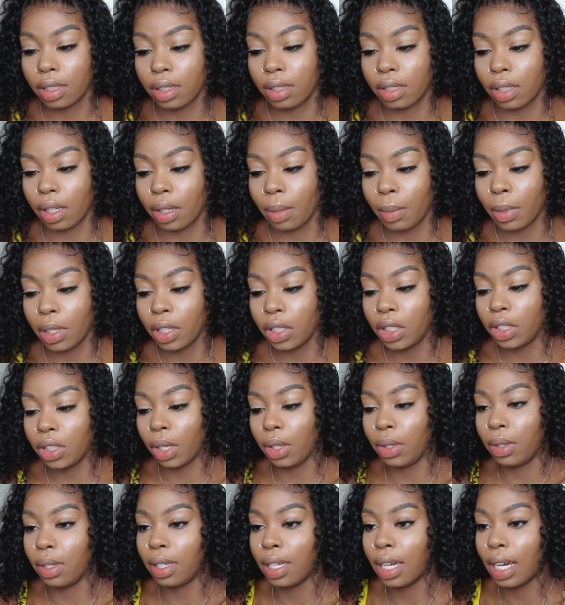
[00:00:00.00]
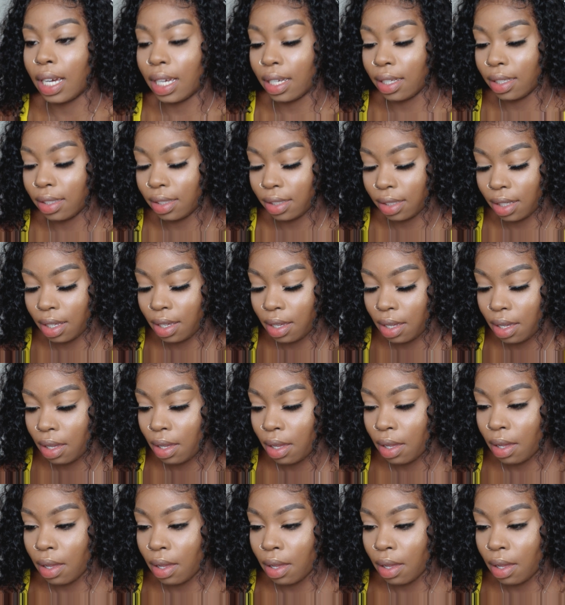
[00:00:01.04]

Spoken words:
So I'm going to show you guys